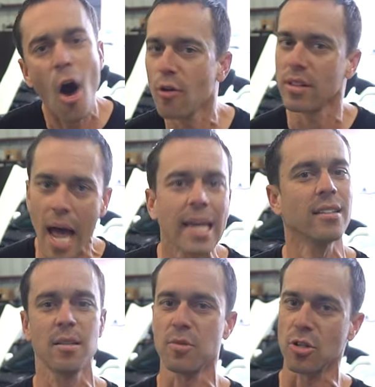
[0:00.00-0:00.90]
Oh, like
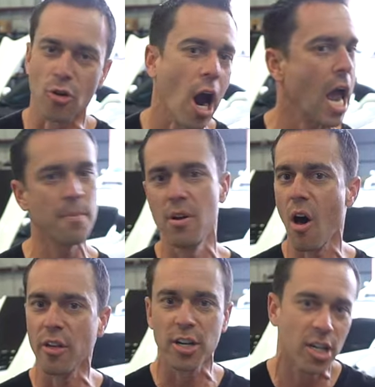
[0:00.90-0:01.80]
and subscribe and
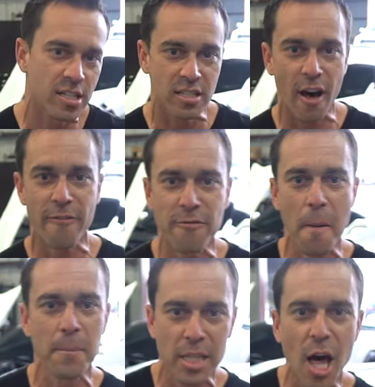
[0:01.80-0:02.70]
all the good stuff
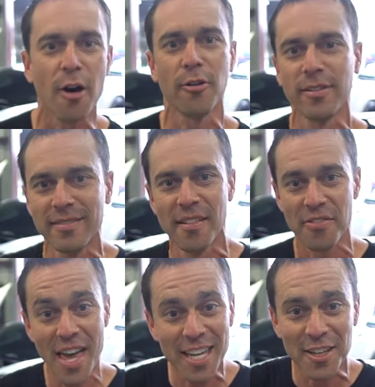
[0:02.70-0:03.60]
below.
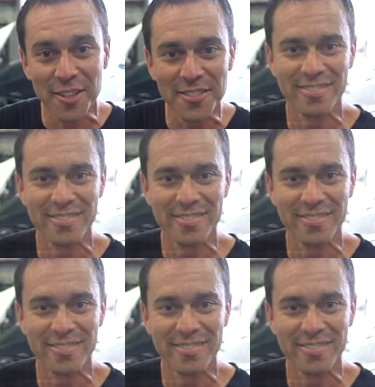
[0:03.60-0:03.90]
Thank you.